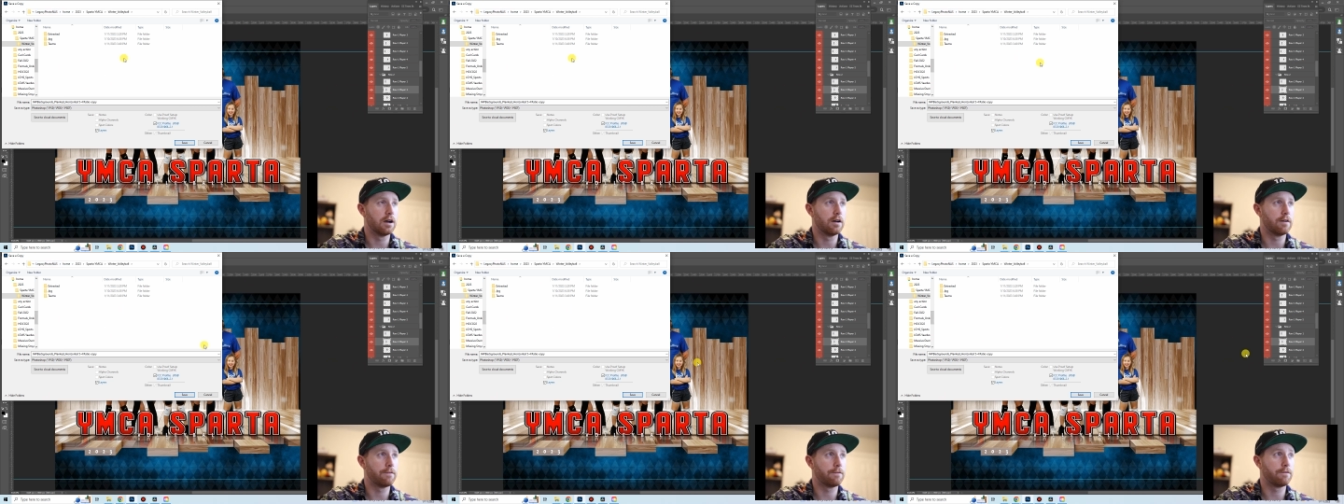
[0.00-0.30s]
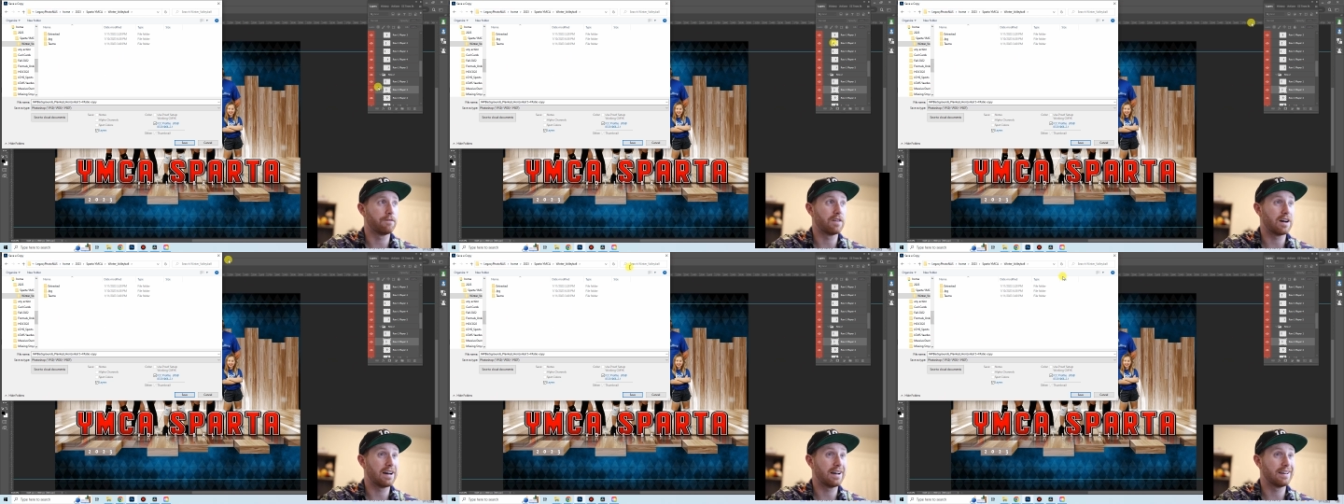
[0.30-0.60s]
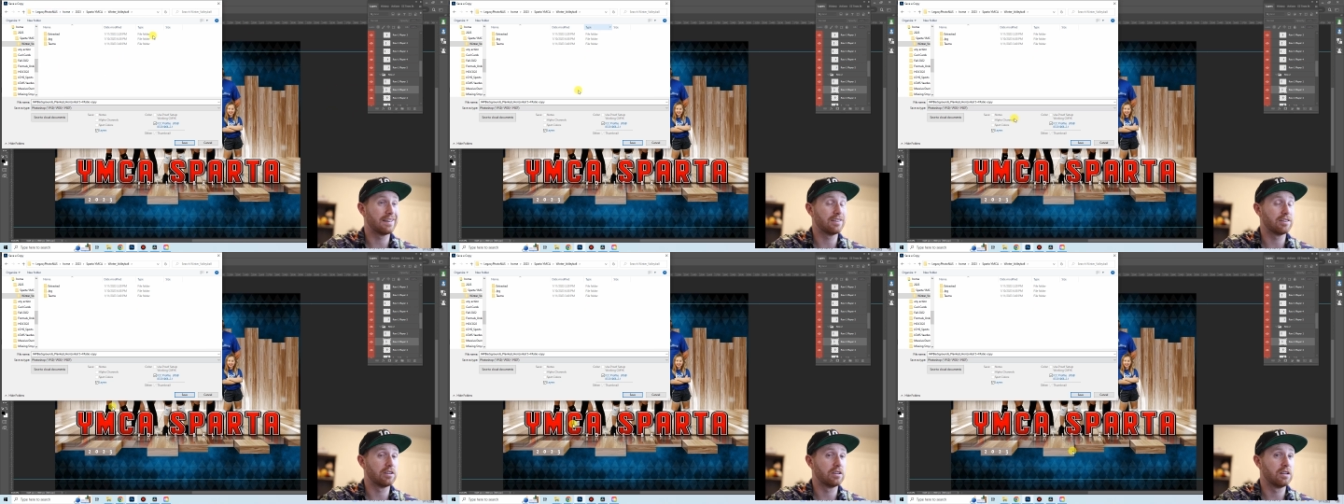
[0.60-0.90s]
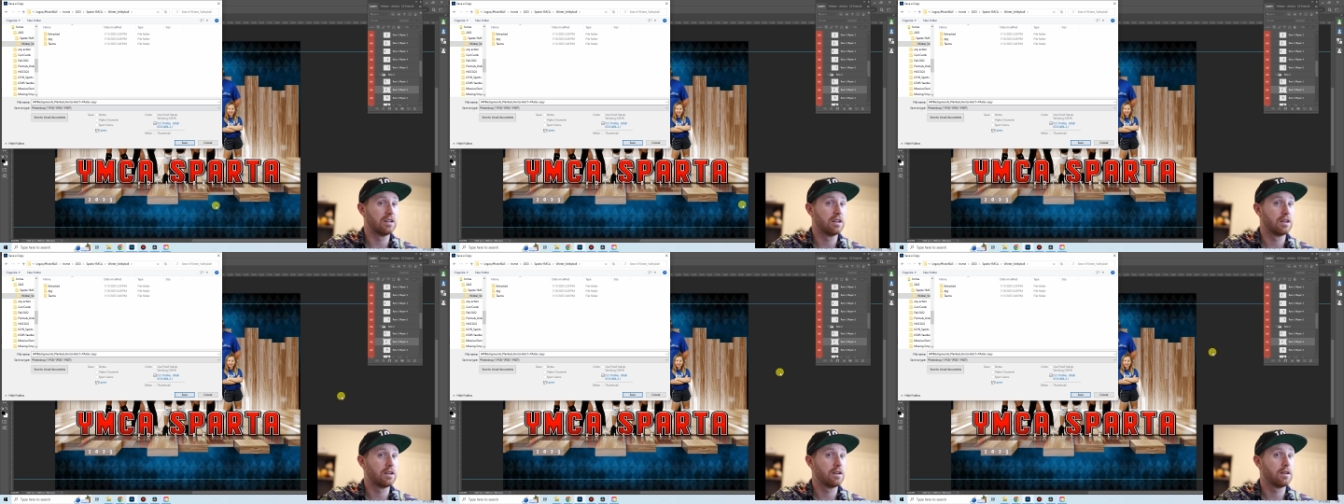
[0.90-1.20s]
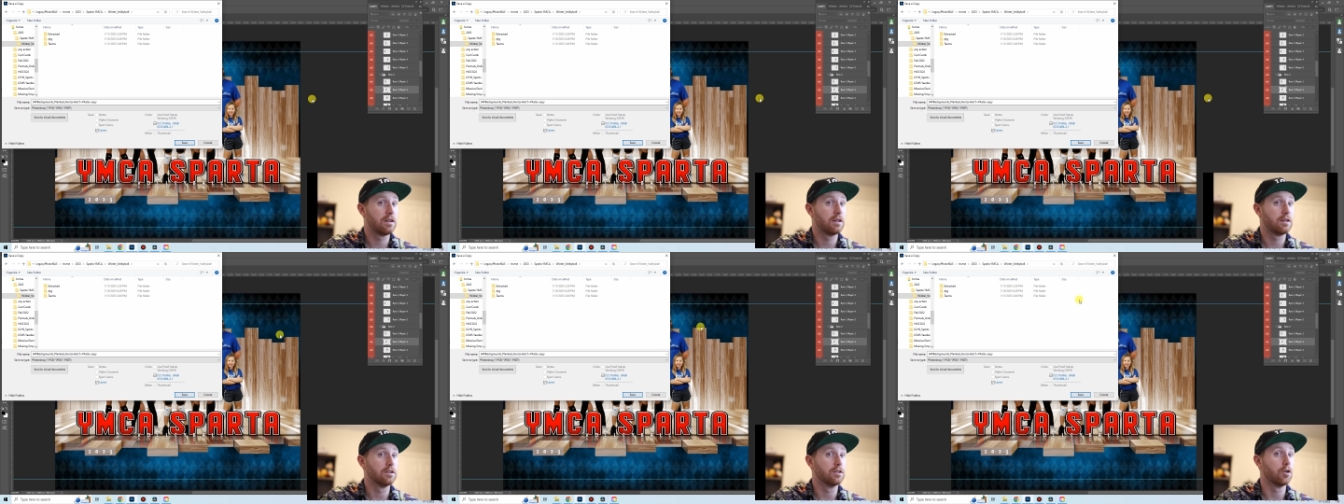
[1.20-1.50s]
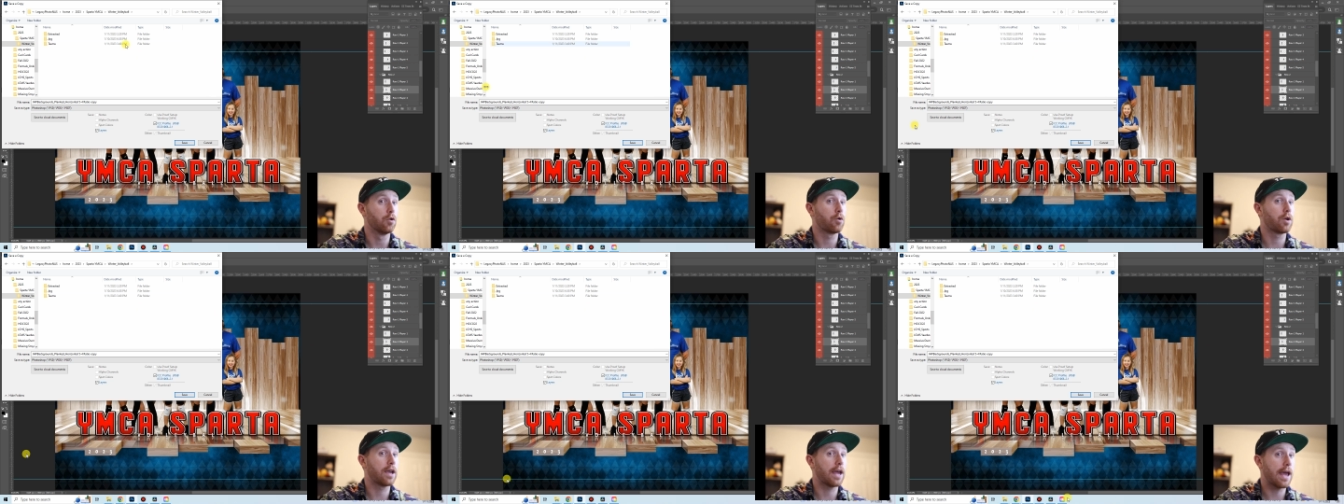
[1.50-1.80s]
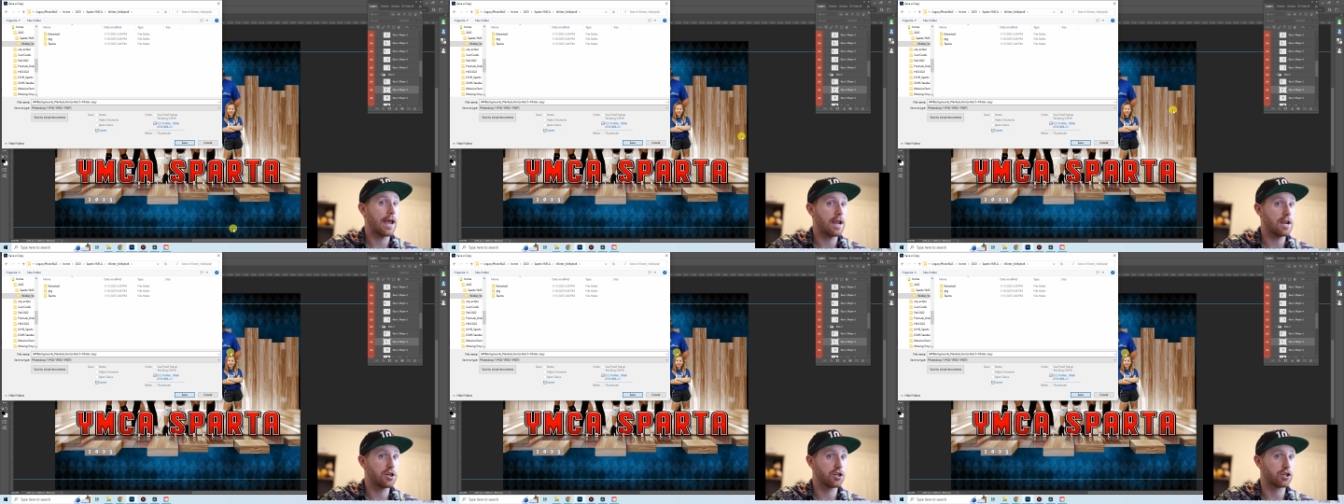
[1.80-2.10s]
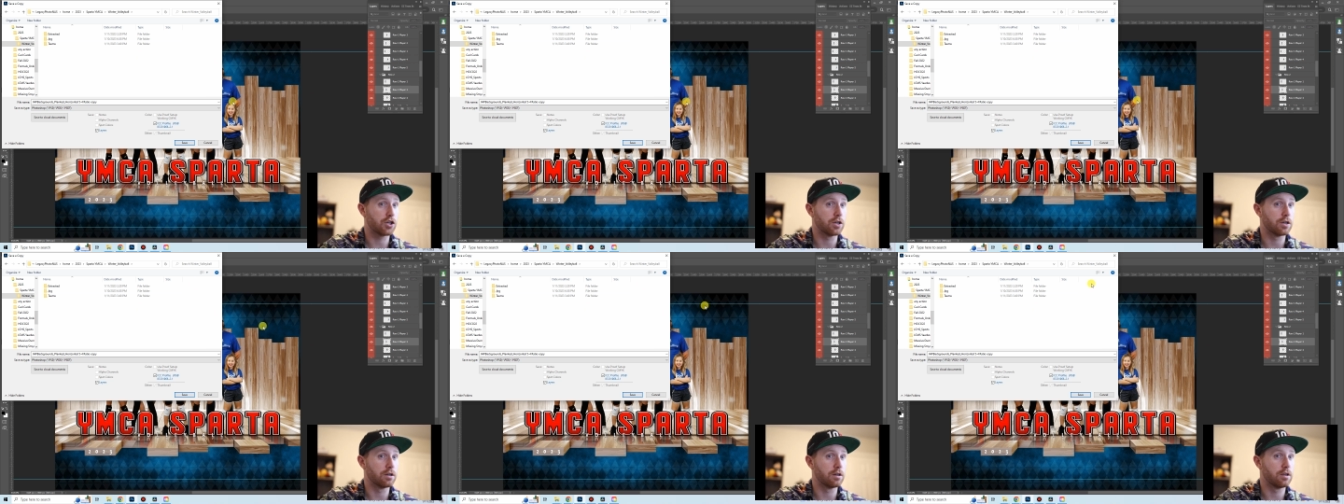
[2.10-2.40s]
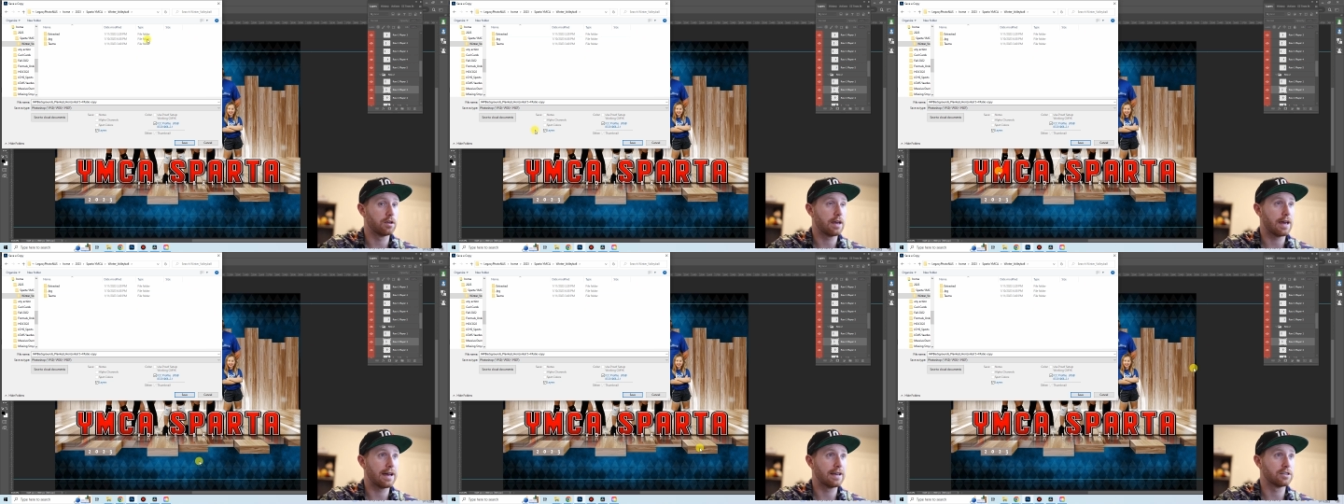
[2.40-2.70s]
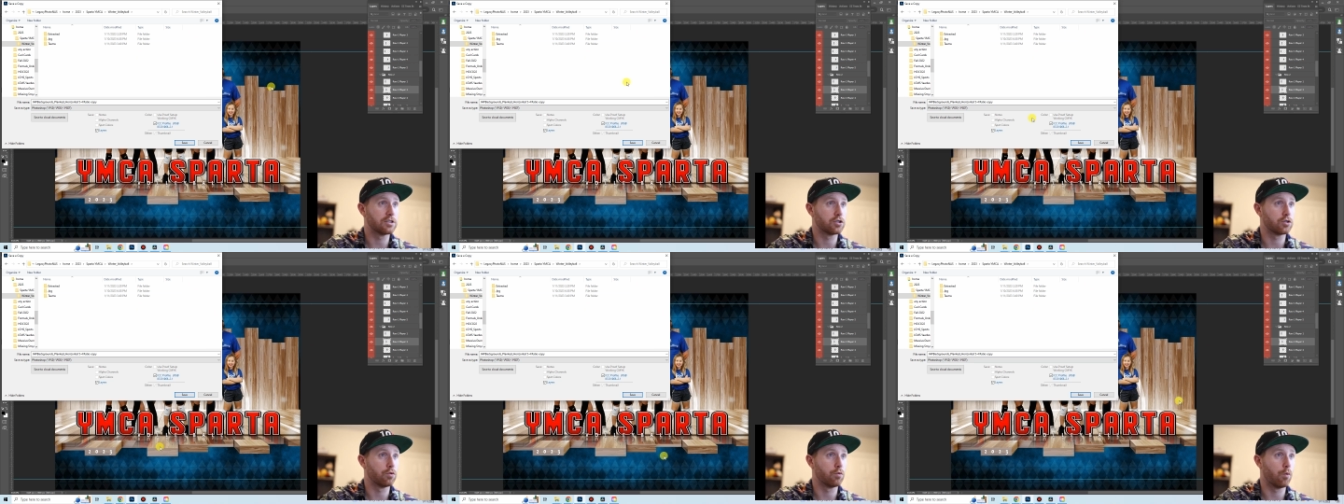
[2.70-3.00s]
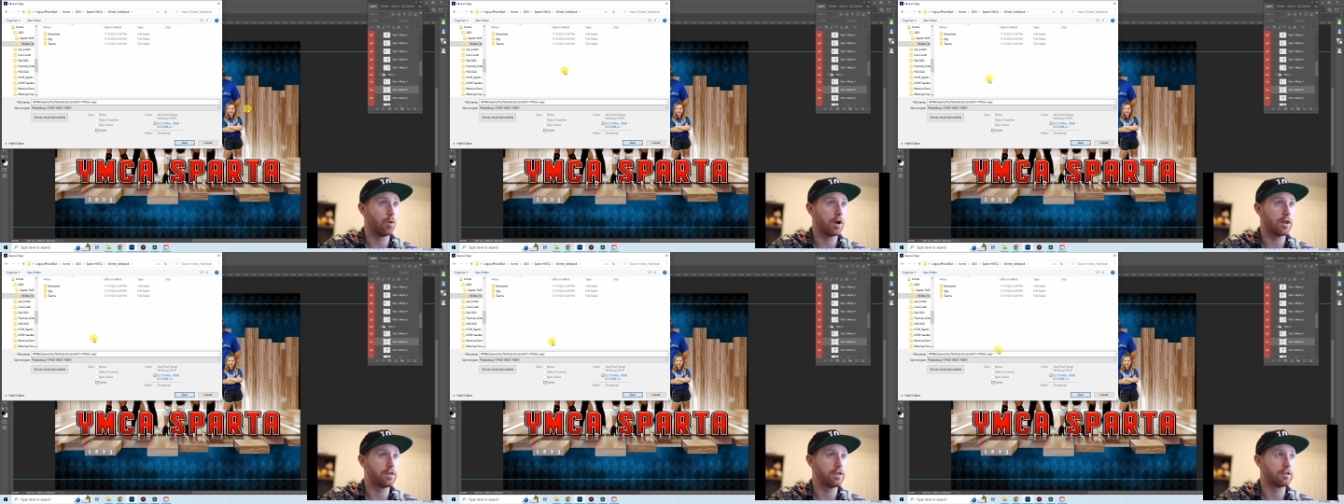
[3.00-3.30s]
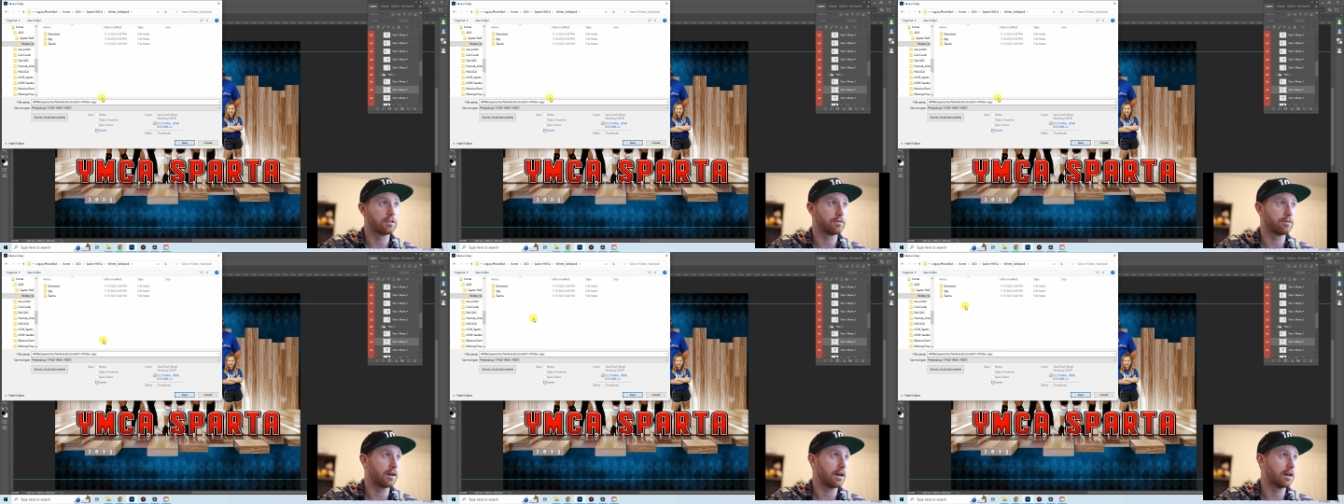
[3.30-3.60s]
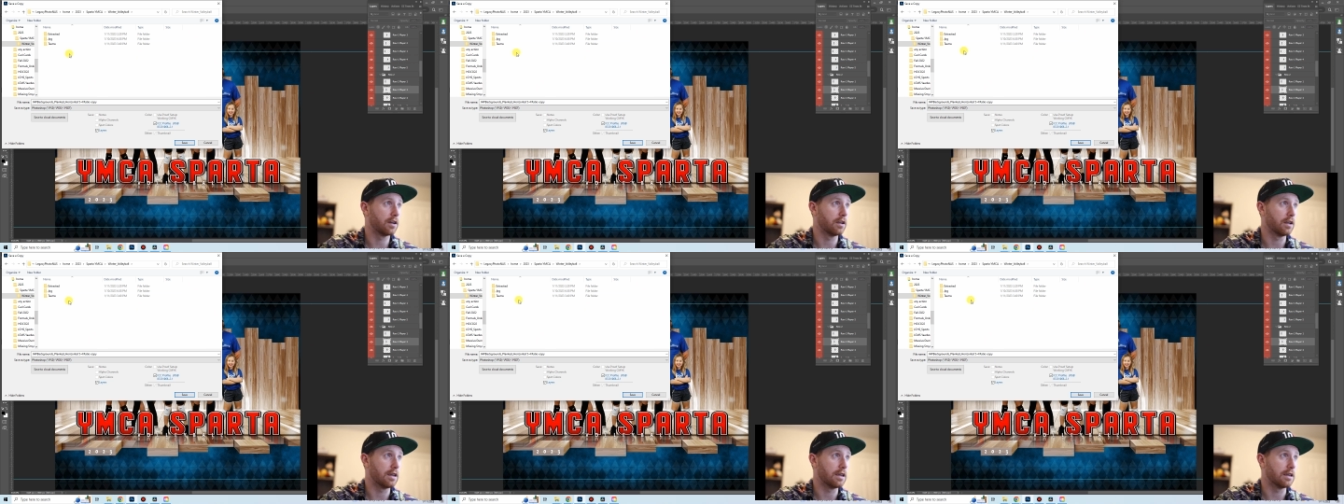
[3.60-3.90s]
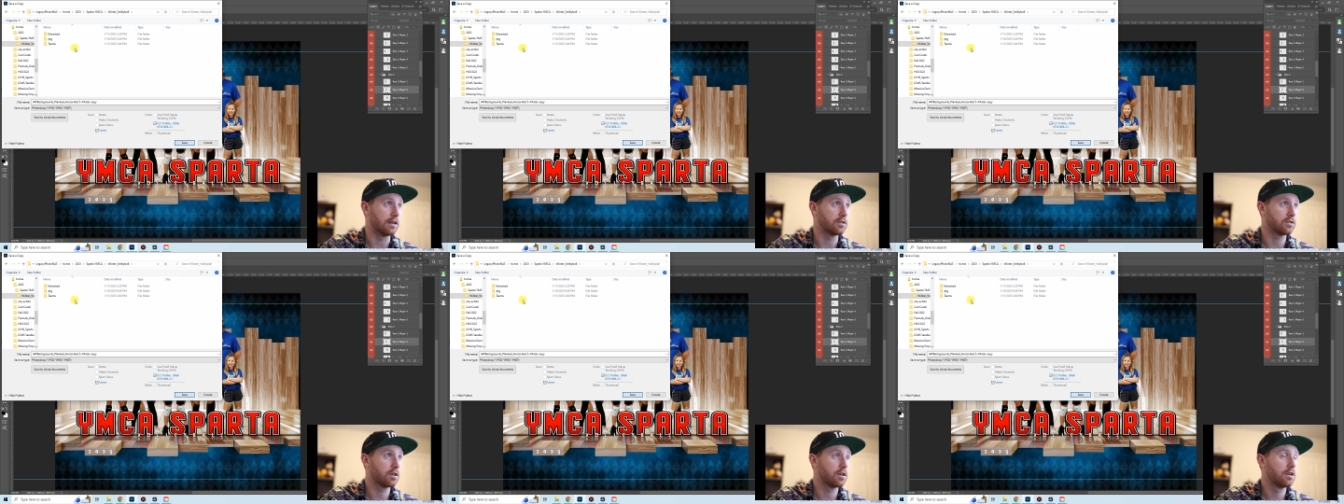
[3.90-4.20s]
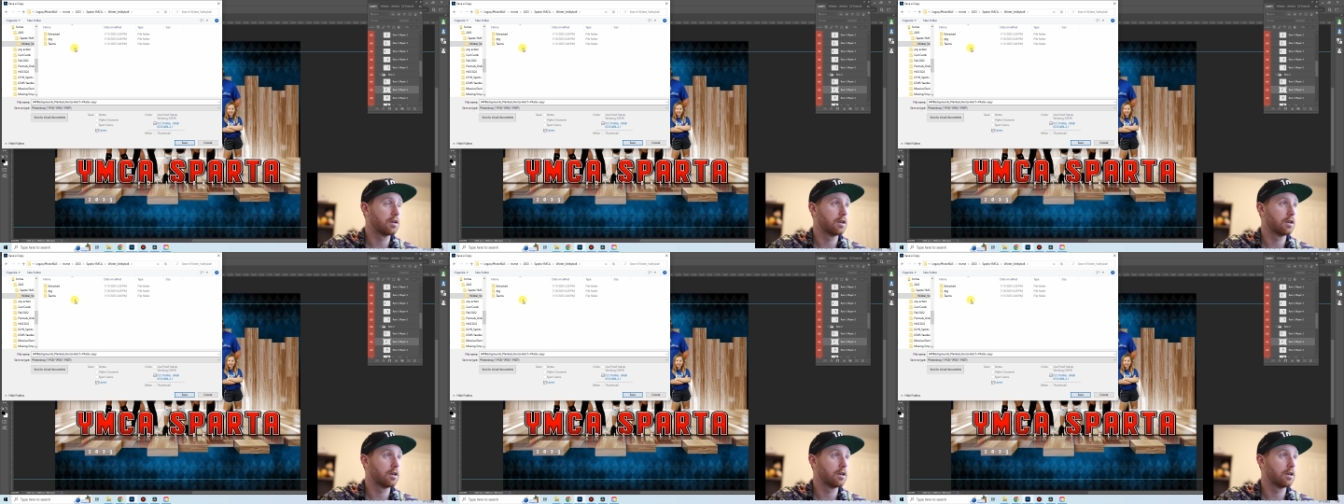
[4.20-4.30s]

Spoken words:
file location as to what this file is.